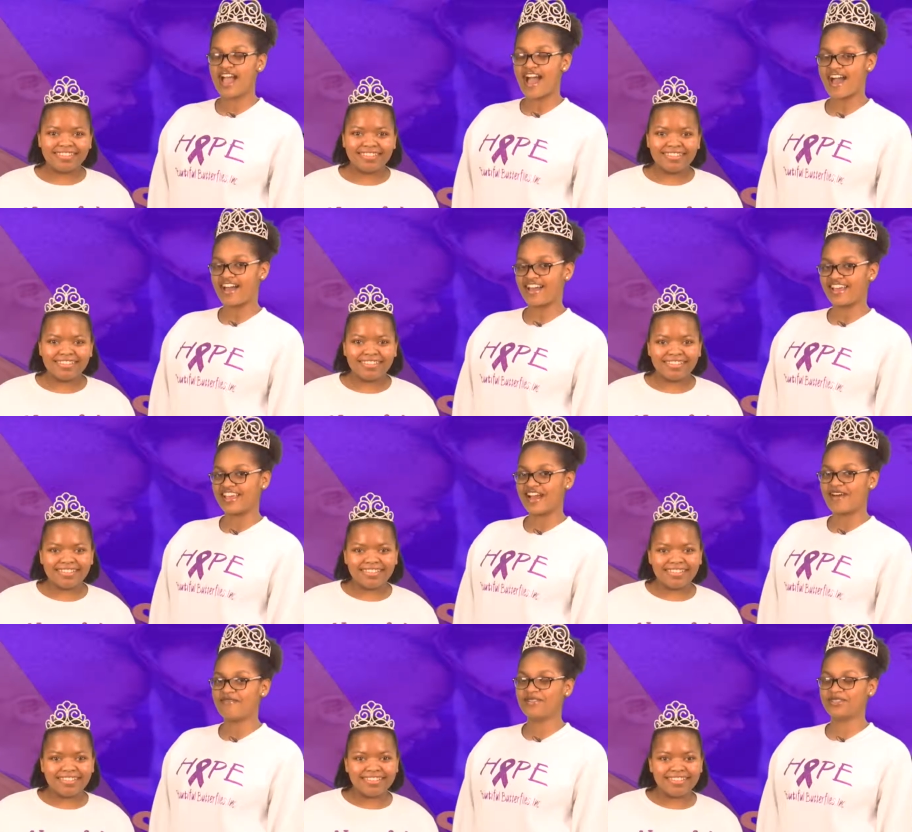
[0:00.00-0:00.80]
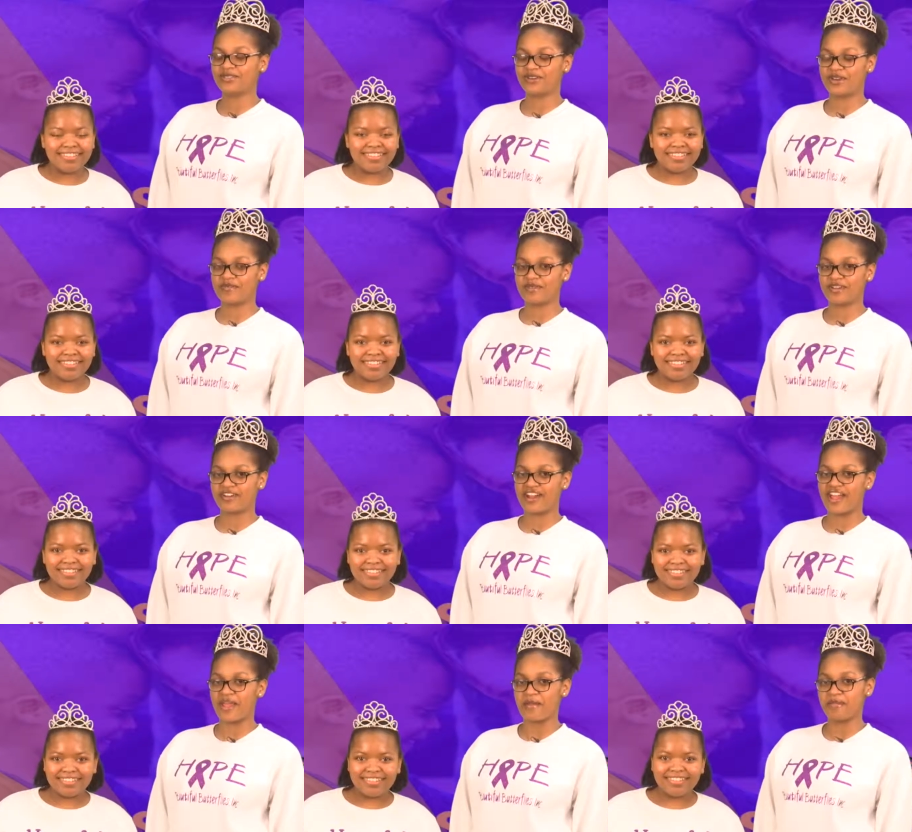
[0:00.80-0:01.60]
Speaker 1: Hi, I'm Victoria
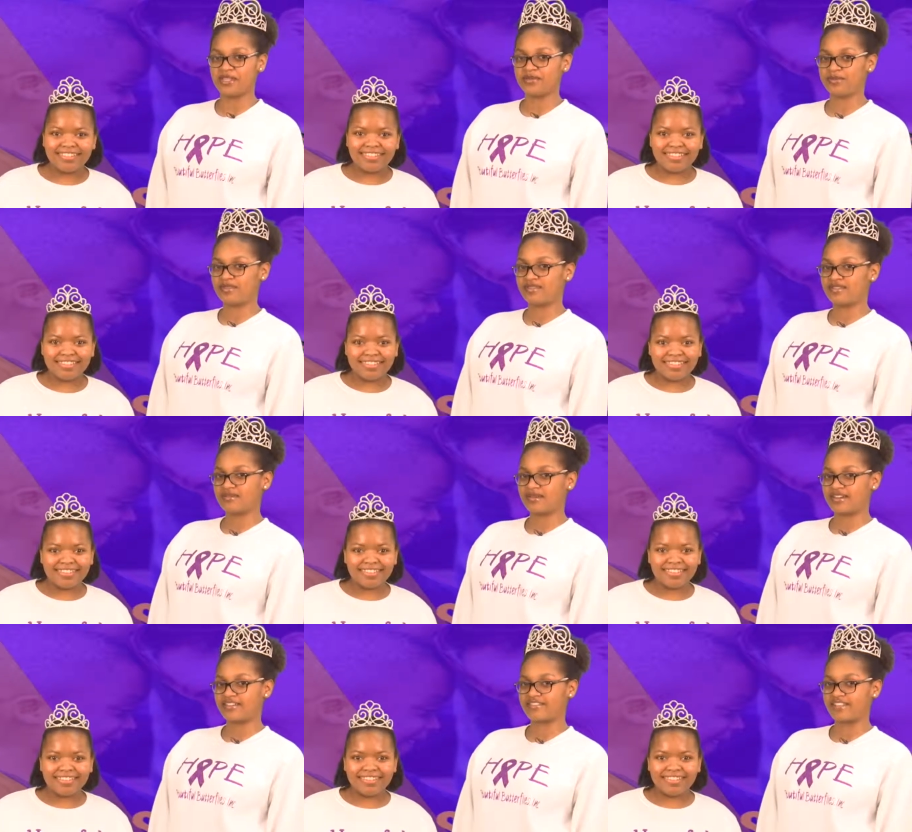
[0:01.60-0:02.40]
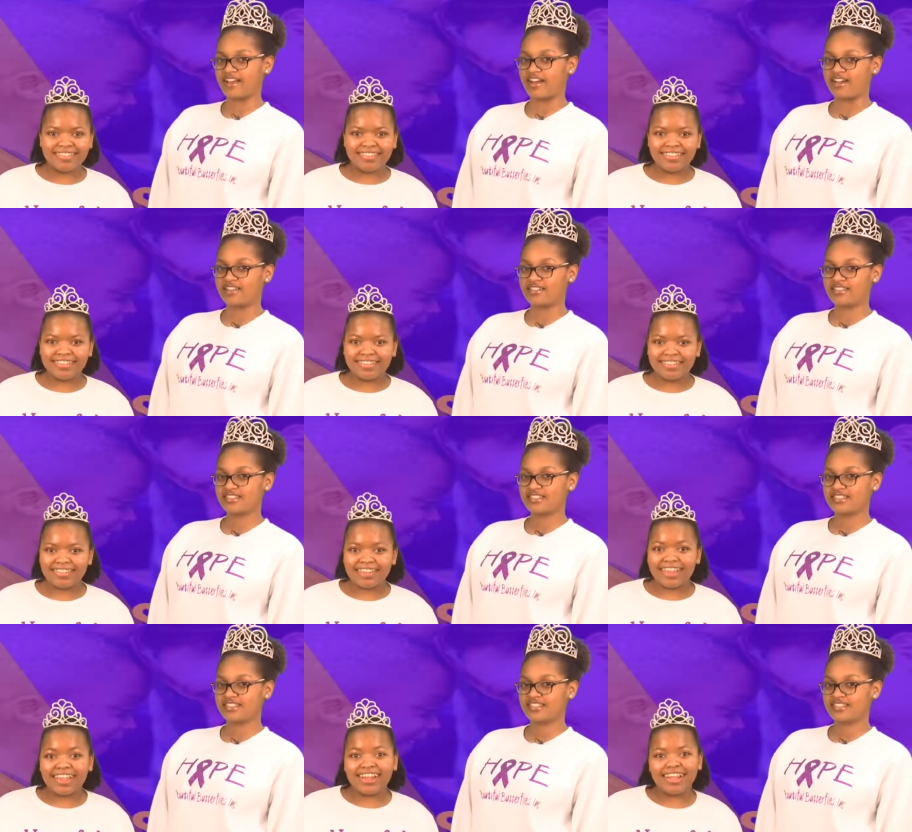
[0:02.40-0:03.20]
McCrae, Miss Beautiful Butterfly.
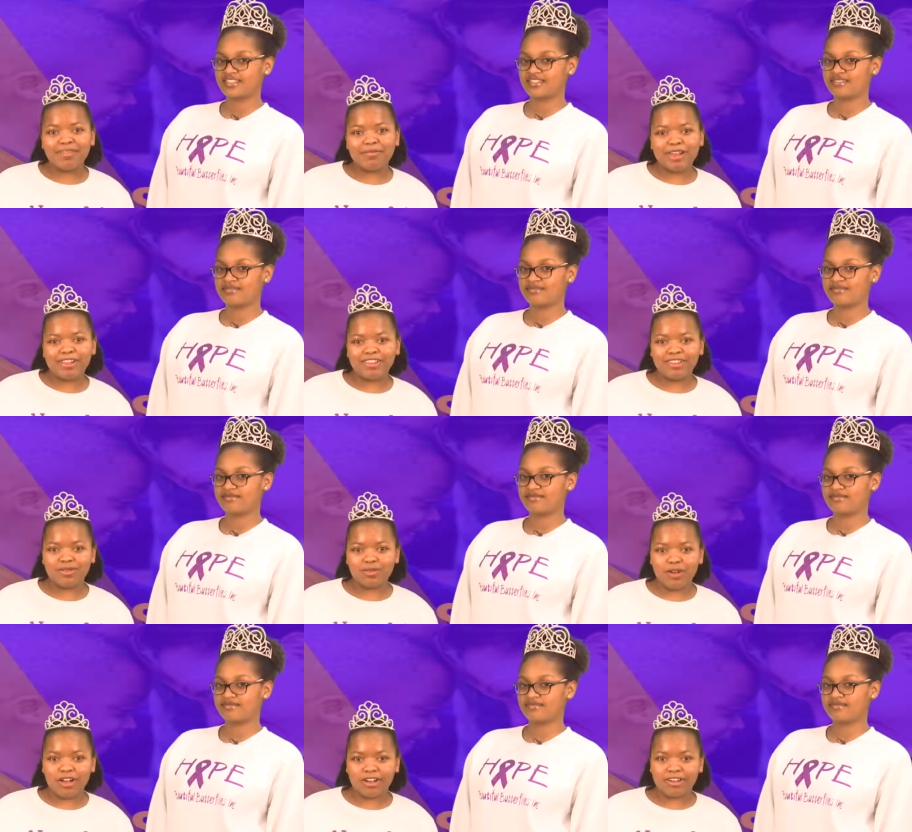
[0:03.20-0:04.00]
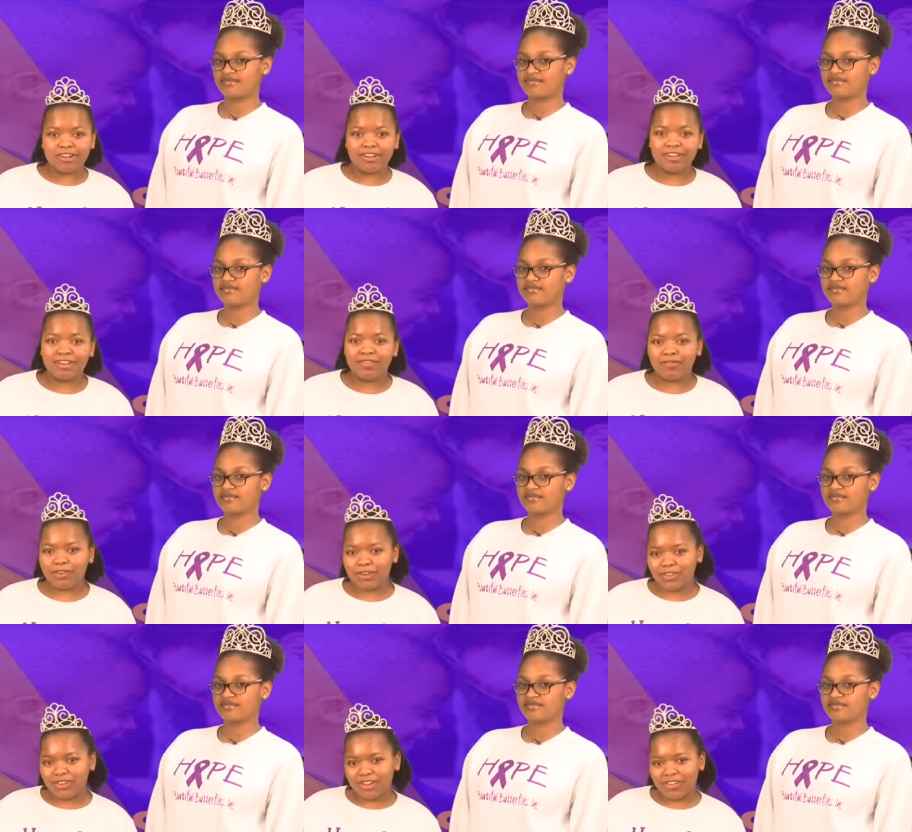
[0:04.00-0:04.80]
Speaker 2: And I'm Allison Walker,
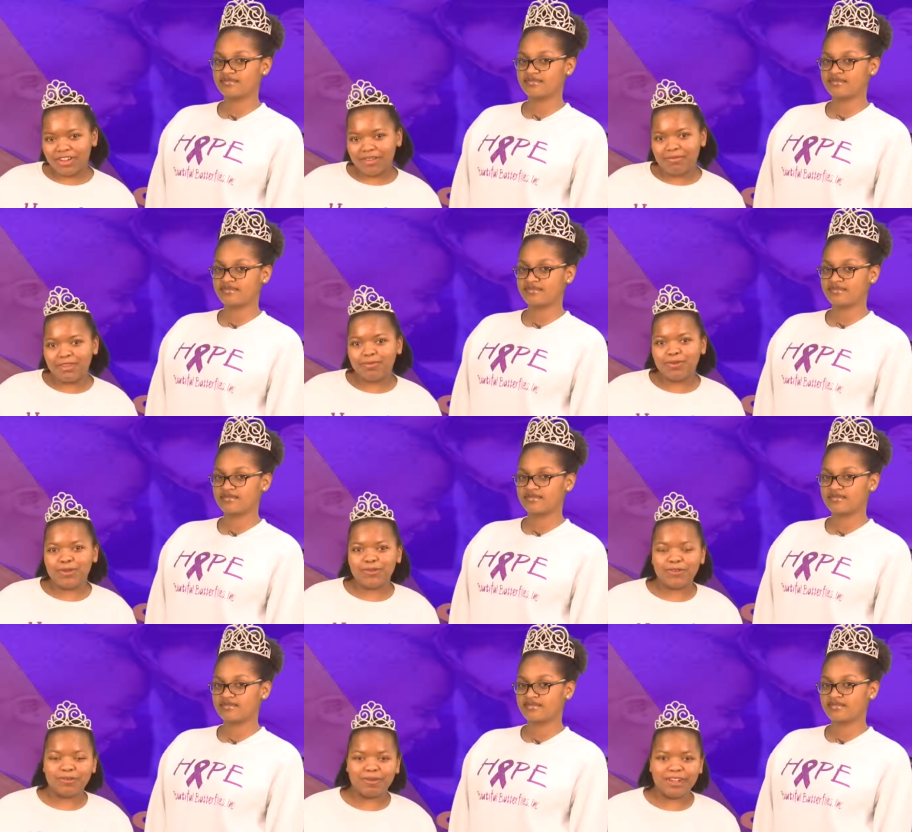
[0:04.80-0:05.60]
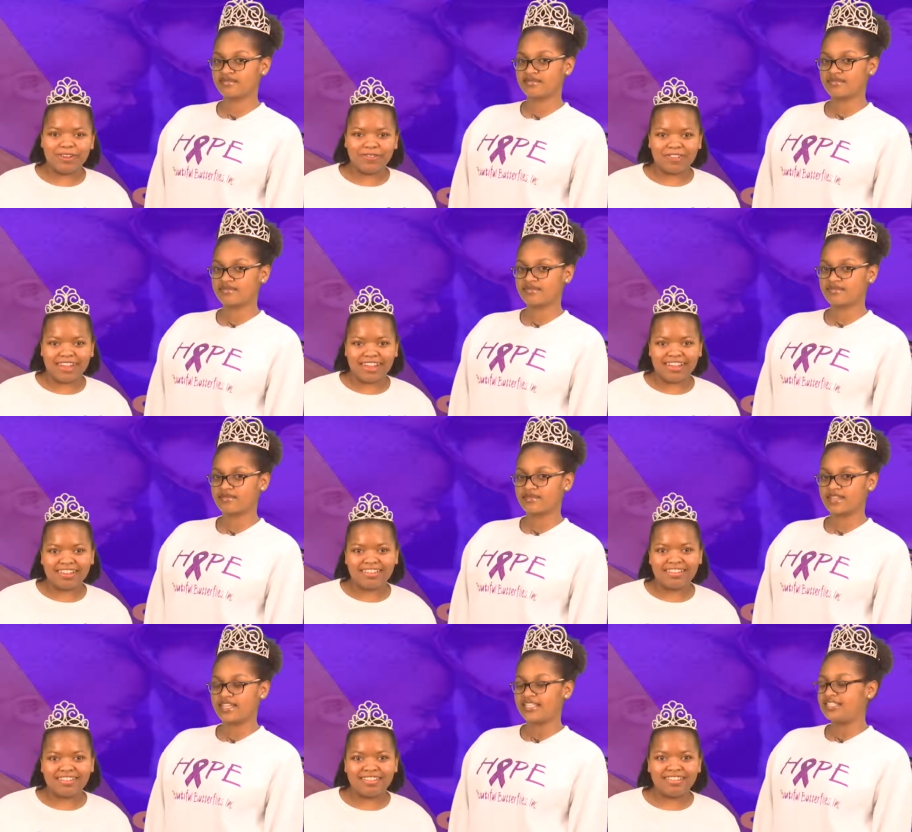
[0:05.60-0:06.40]
first runner-up Miss Beautiful Butterfly.
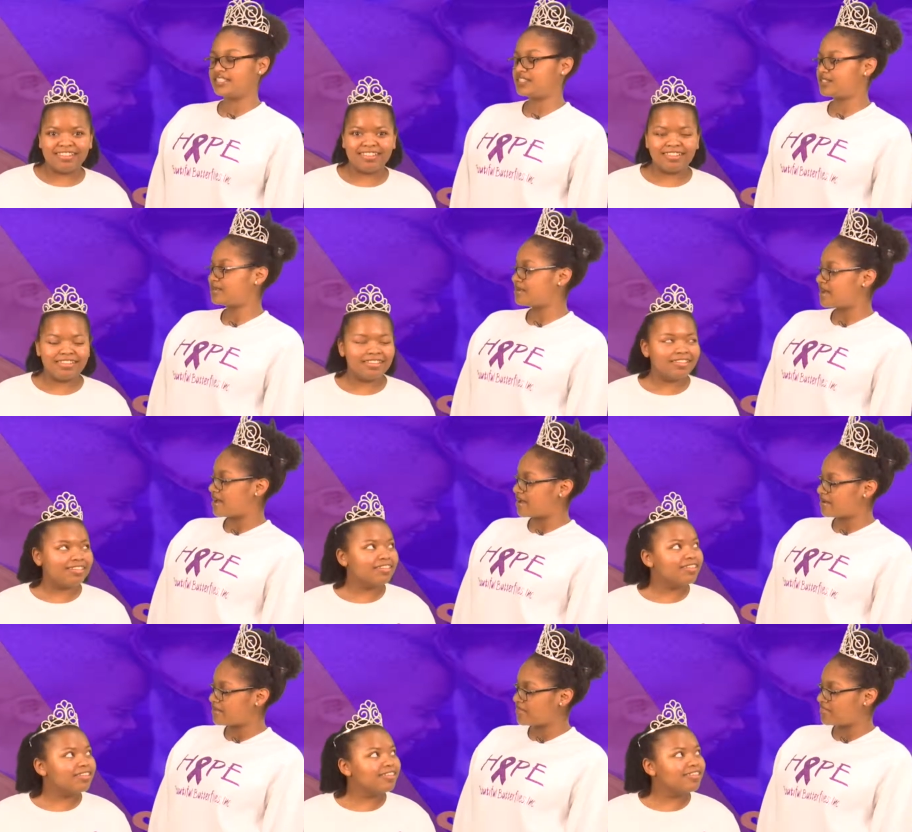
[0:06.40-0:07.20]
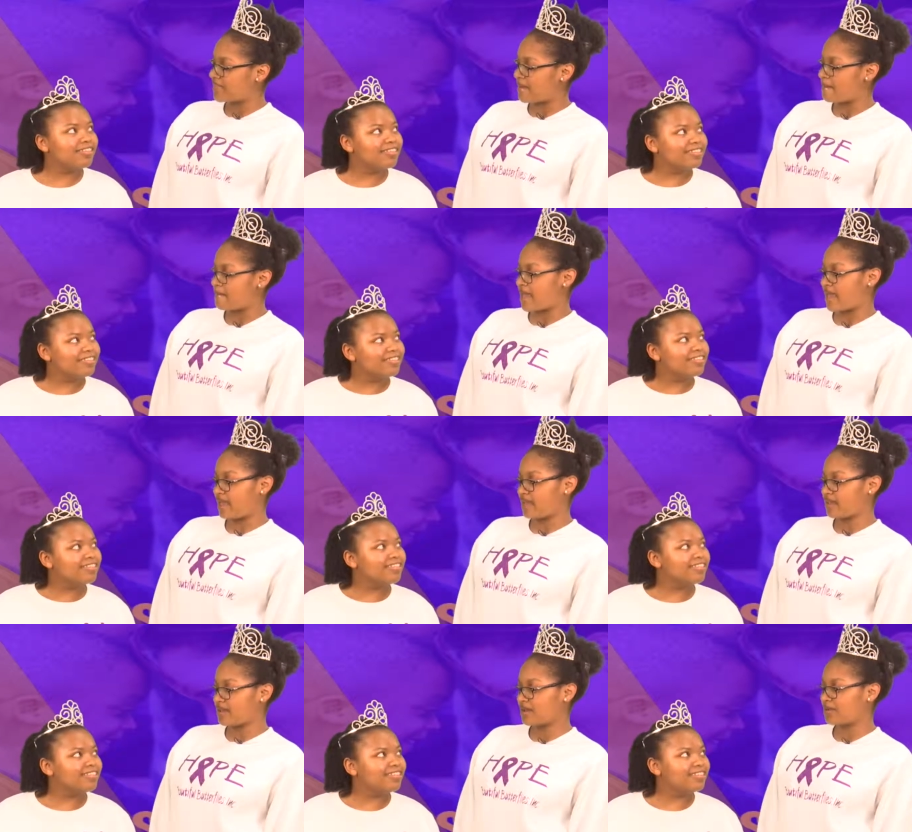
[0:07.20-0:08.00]
Speaker 1: Did you know that May
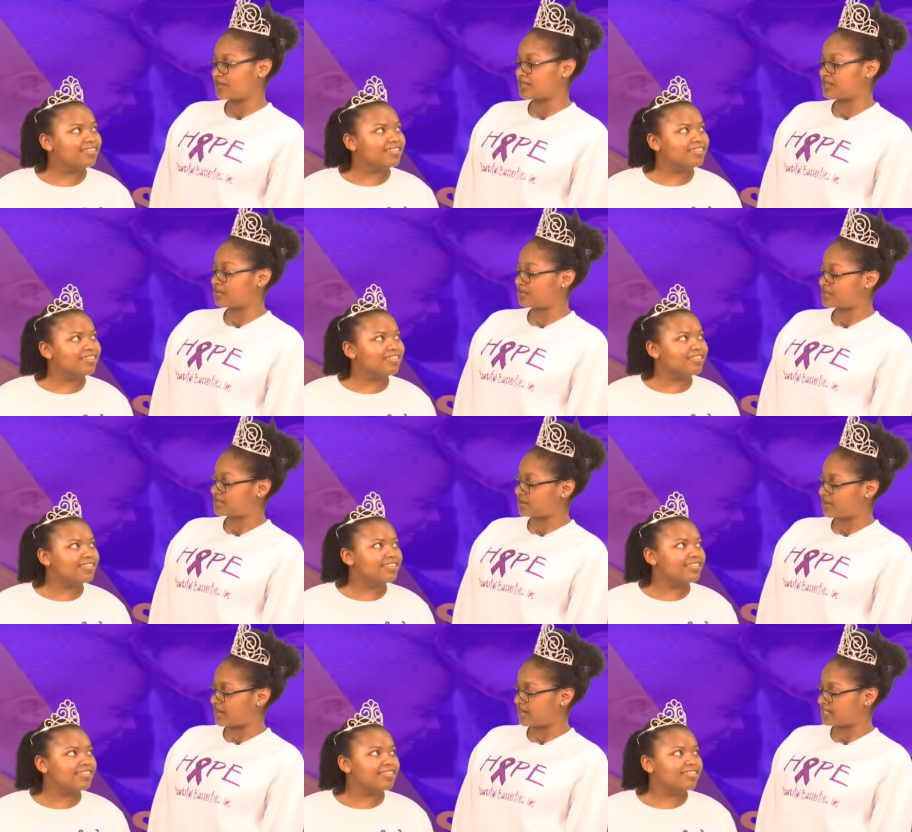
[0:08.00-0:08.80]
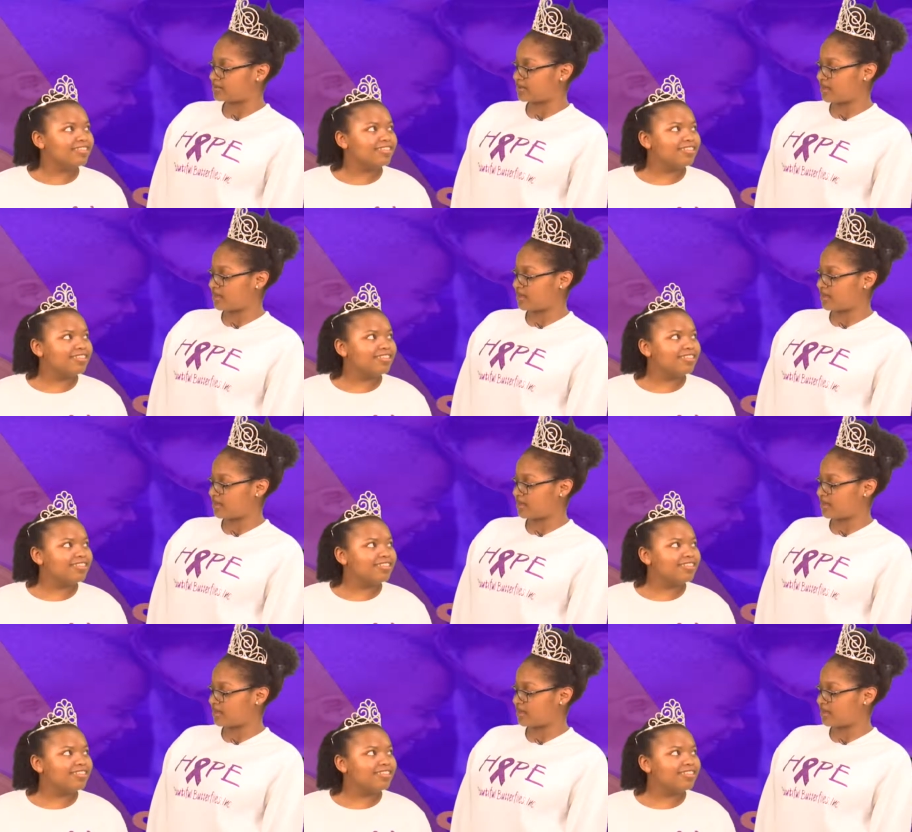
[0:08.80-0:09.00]
was Lupus Awareness